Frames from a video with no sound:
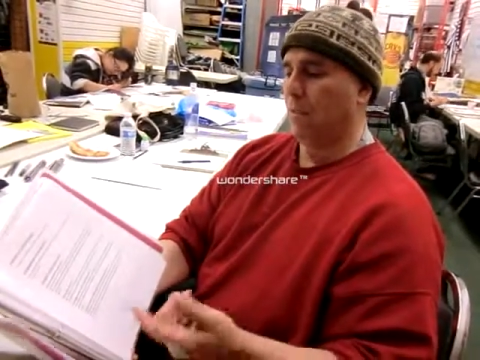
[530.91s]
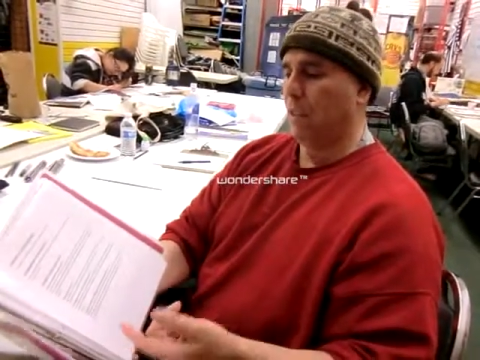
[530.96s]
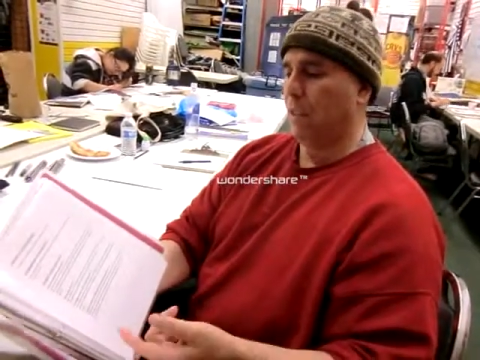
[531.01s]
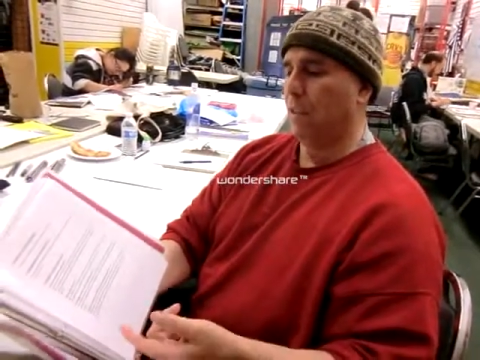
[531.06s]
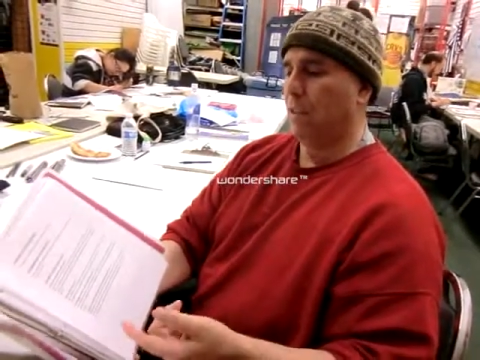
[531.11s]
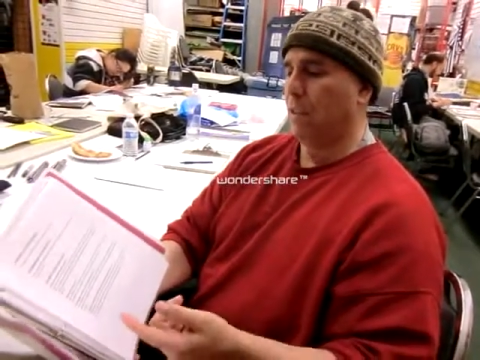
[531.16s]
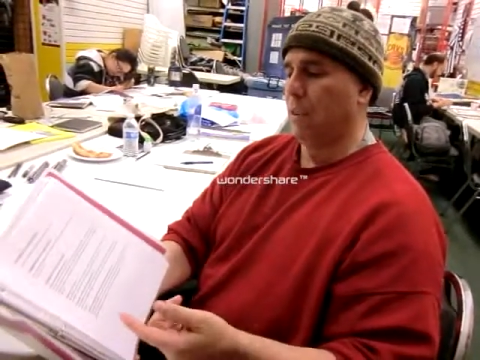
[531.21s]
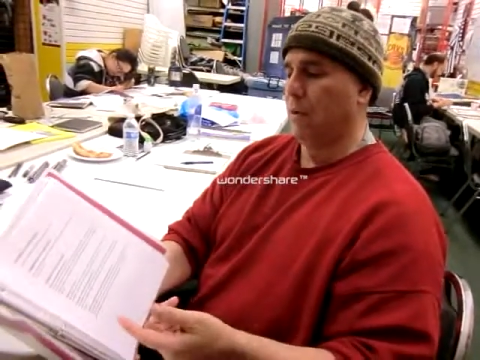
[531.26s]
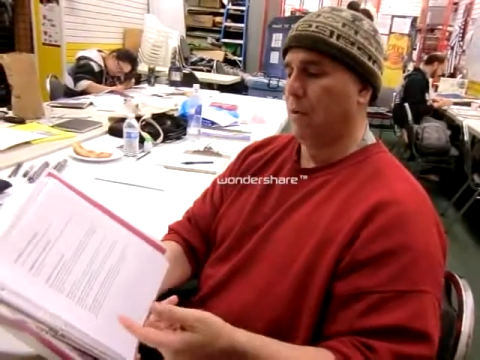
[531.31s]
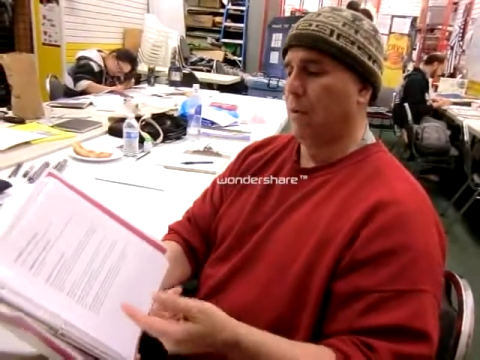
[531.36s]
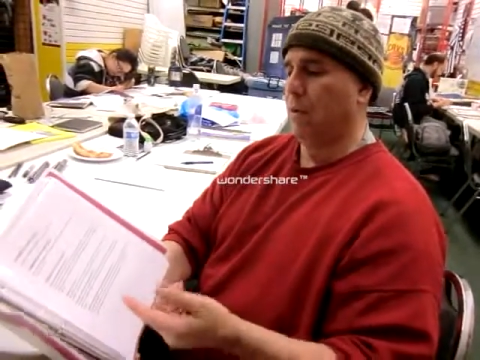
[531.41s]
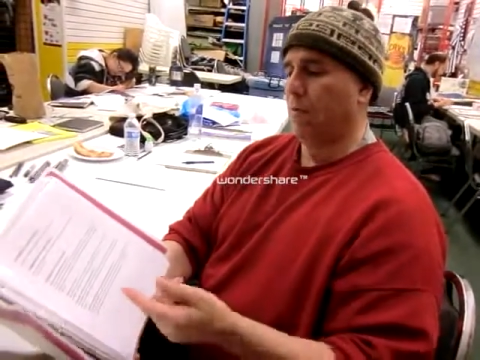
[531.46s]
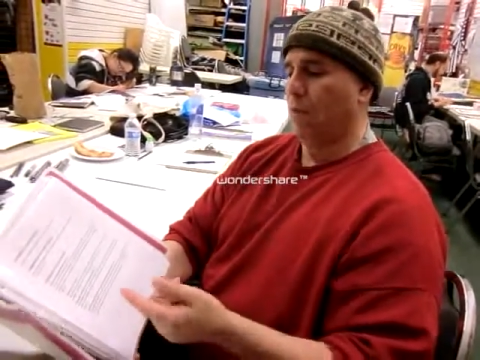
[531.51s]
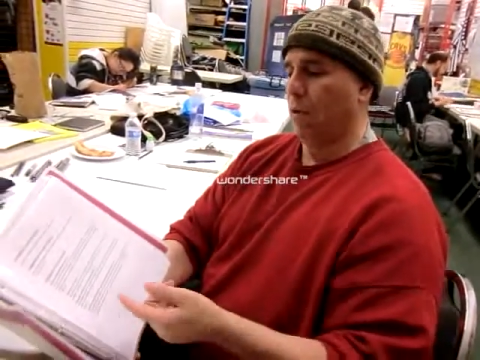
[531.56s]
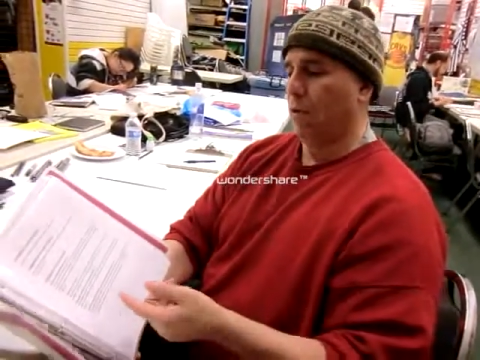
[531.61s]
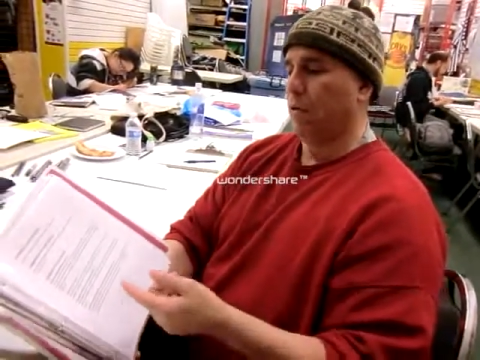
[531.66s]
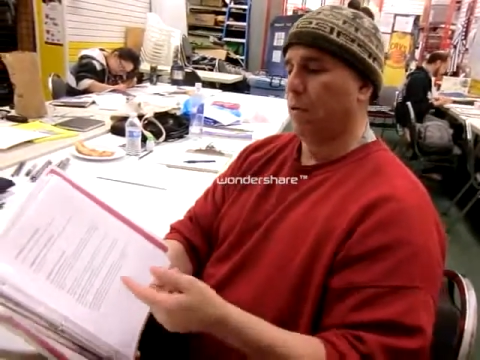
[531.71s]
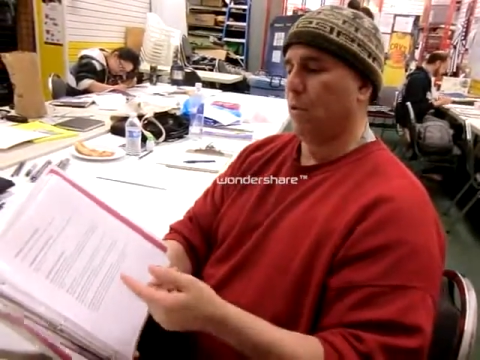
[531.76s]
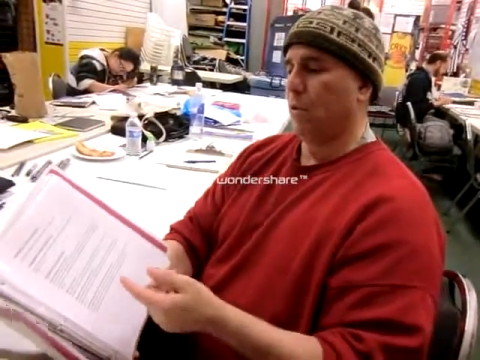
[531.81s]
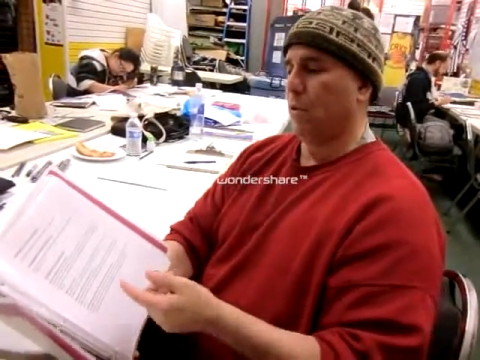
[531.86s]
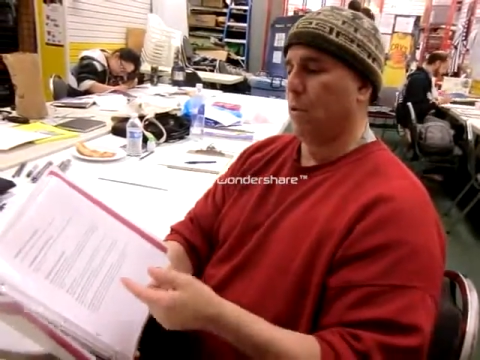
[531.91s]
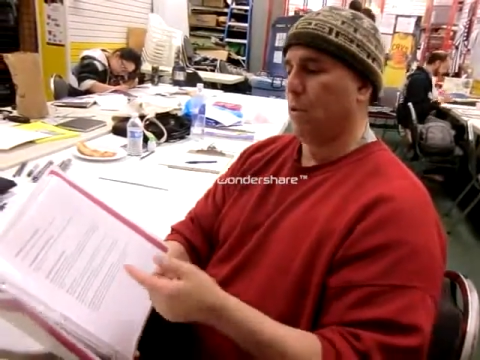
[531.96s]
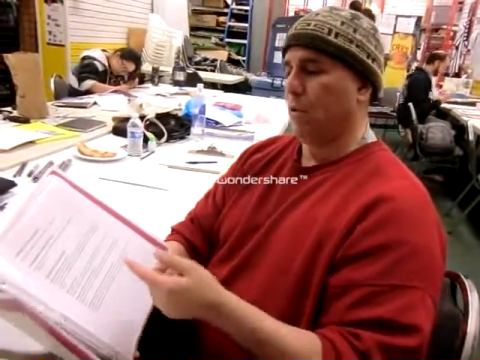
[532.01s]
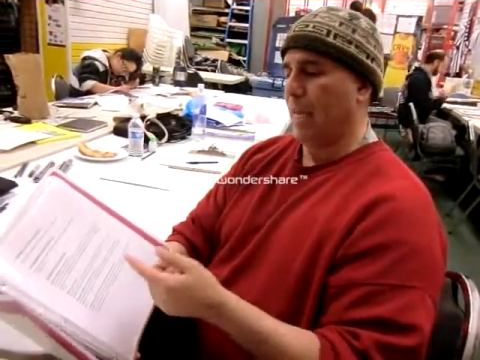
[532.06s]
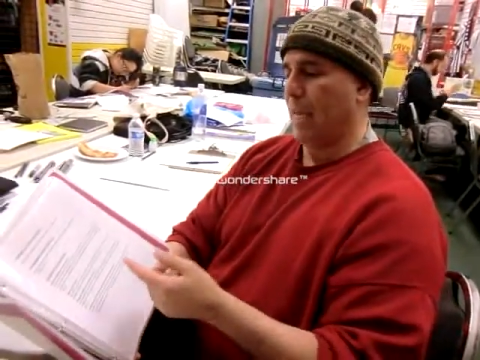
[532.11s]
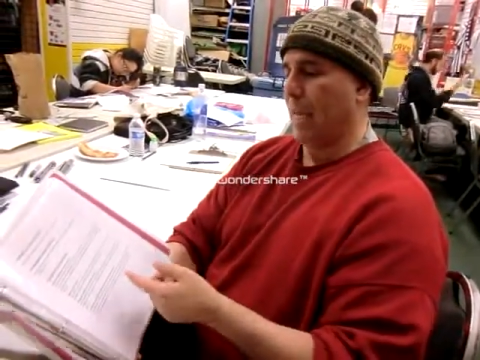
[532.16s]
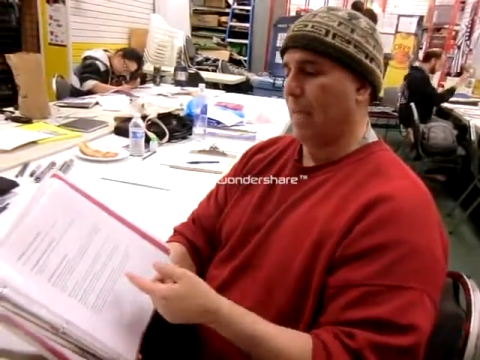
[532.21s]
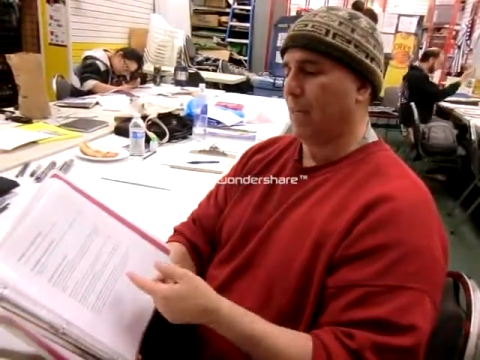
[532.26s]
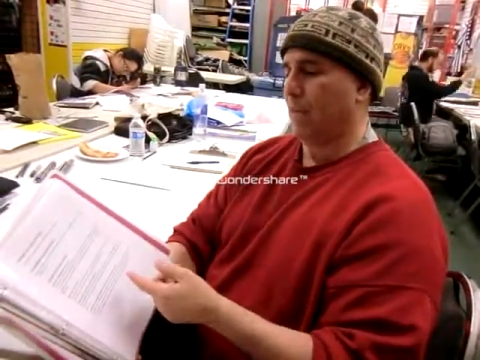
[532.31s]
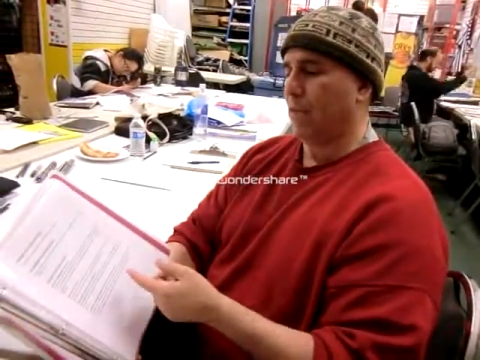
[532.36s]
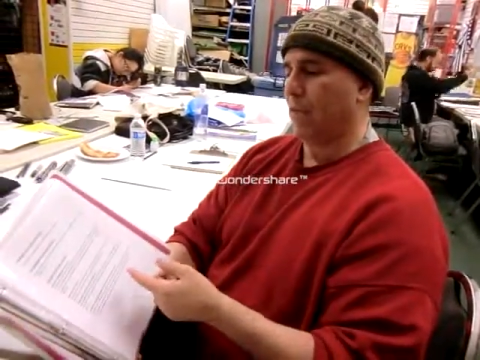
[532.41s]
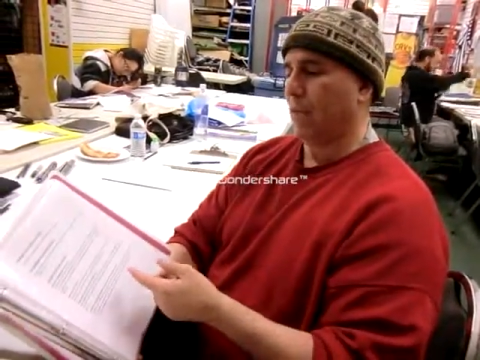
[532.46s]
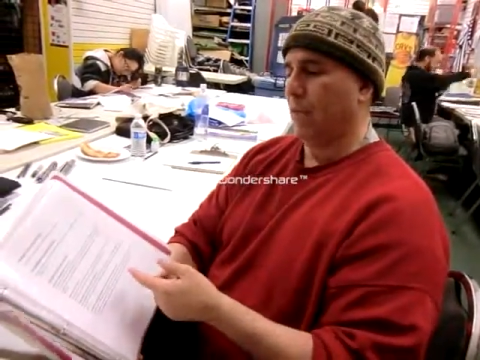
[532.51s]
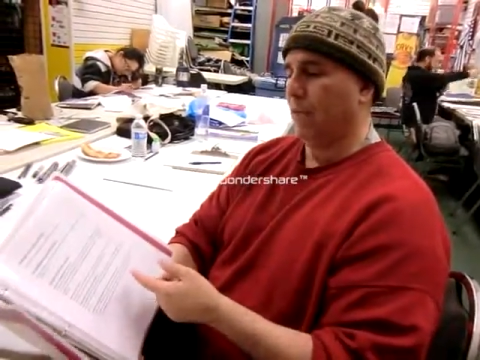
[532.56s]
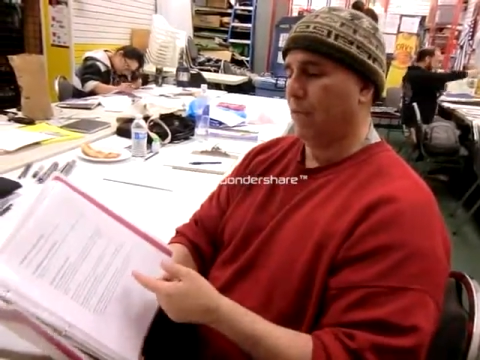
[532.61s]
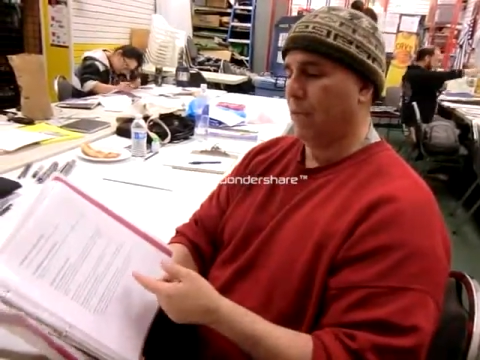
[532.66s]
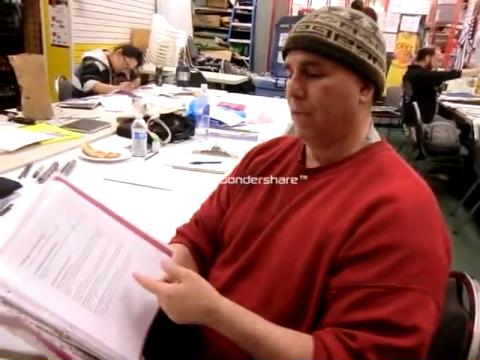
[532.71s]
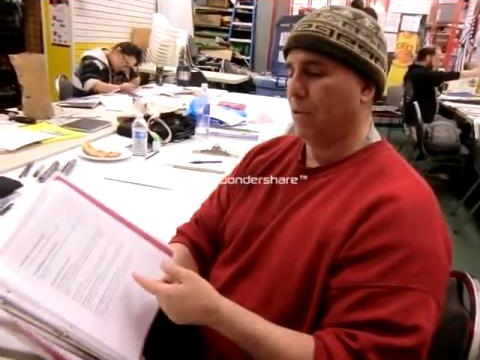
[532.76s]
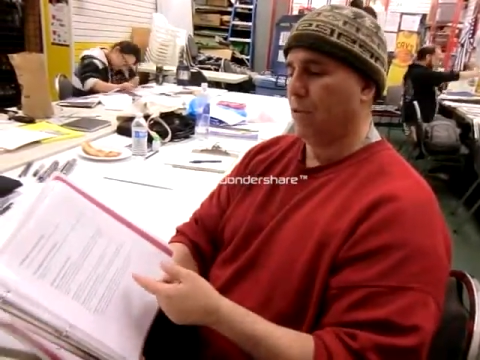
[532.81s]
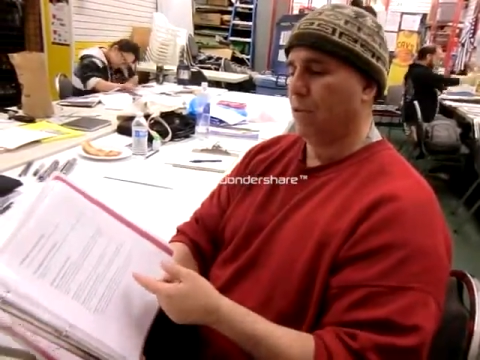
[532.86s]
military martial art action
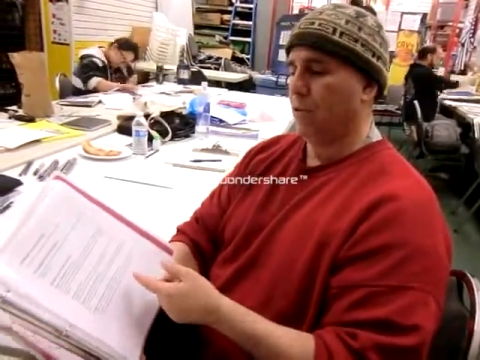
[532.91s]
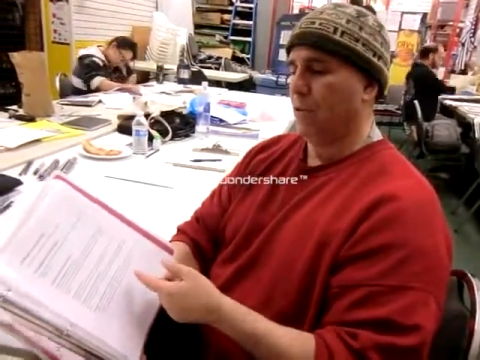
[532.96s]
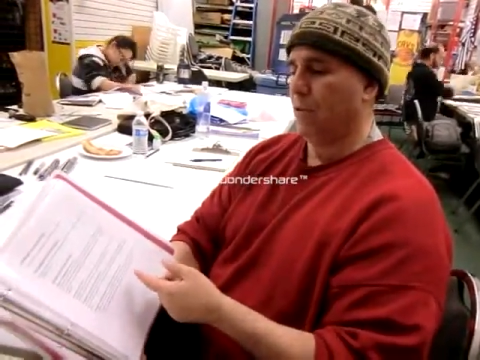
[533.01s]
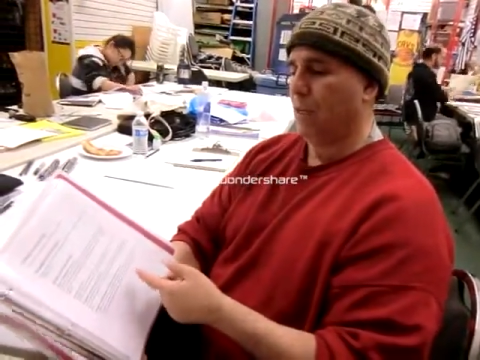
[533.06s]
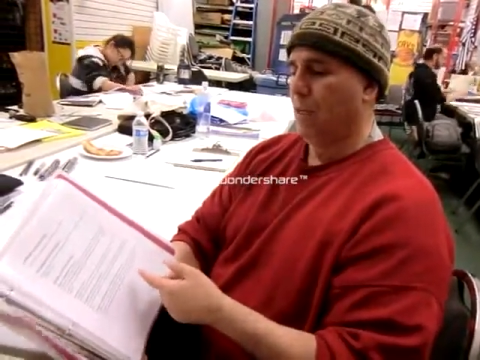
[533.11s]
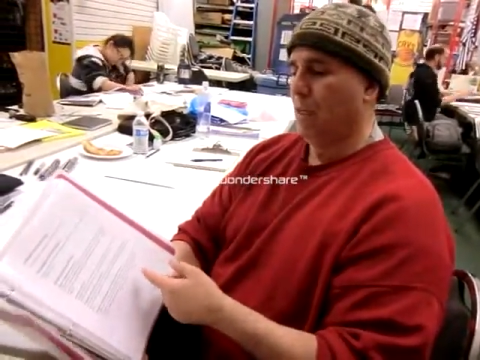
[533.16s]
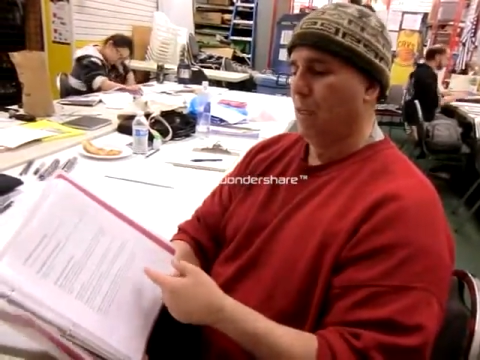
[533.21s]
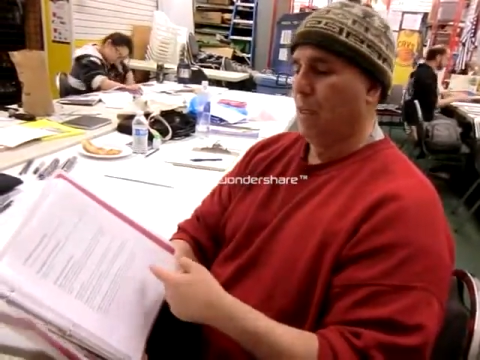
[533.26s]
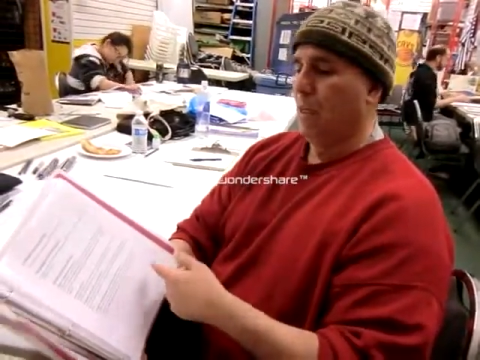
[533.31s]
adventure